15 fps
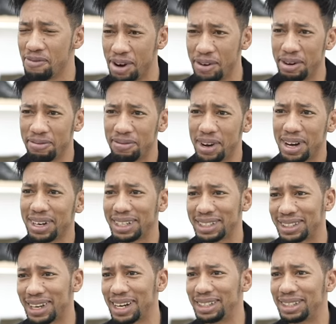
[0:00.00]
Very fun,
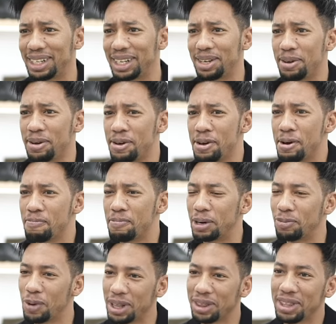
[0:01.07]
exciting.
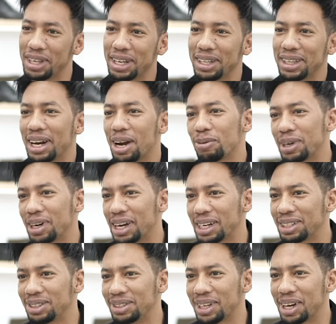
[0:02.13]
But one thing that I would
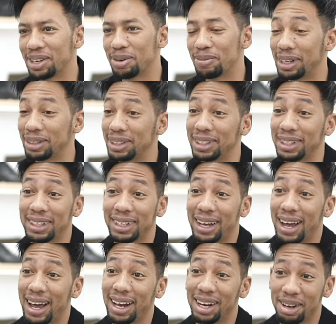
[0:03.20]
like to tell you about,
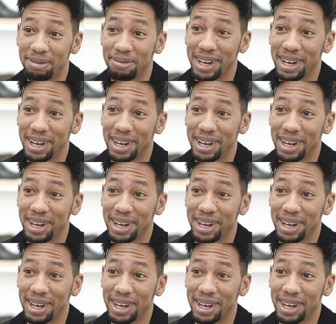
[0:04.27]
I love